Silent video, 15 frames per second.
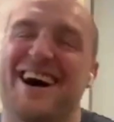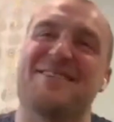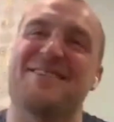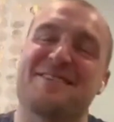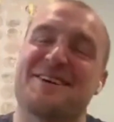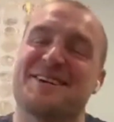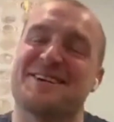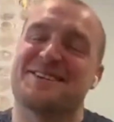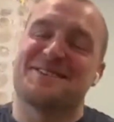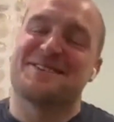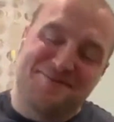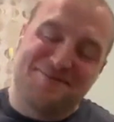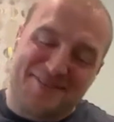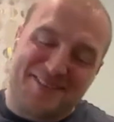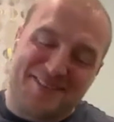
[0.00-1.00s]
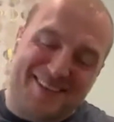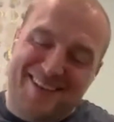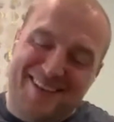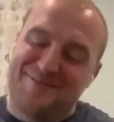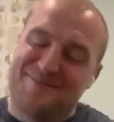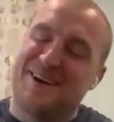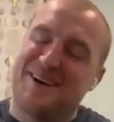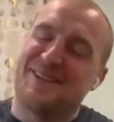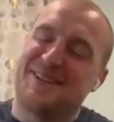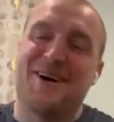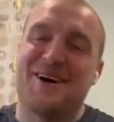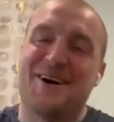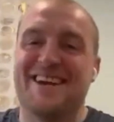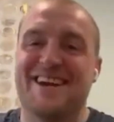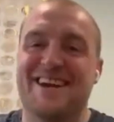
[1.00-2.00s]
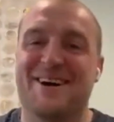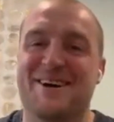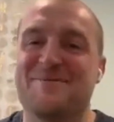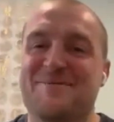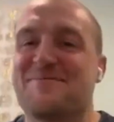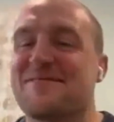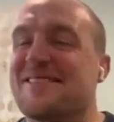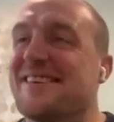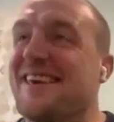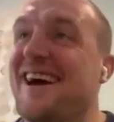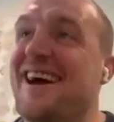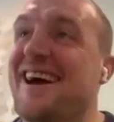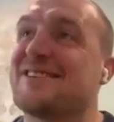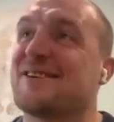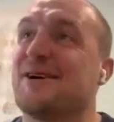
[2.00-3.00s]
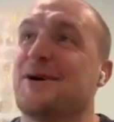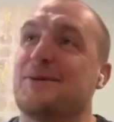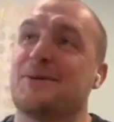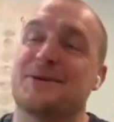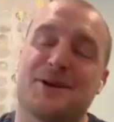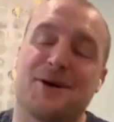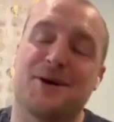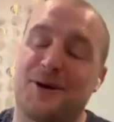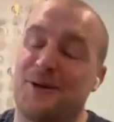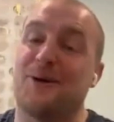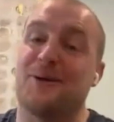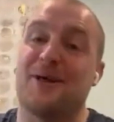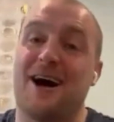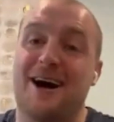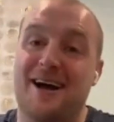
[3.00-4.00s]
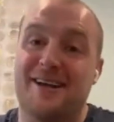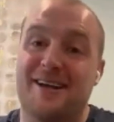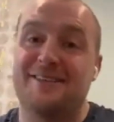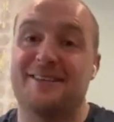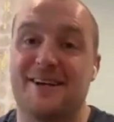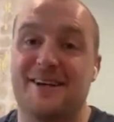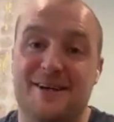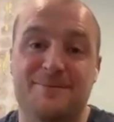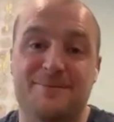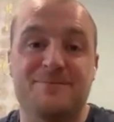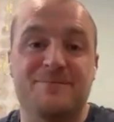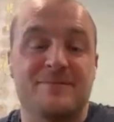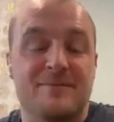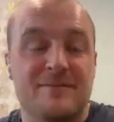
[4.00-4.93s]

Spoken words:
that, please. But no, so we sorted all that, and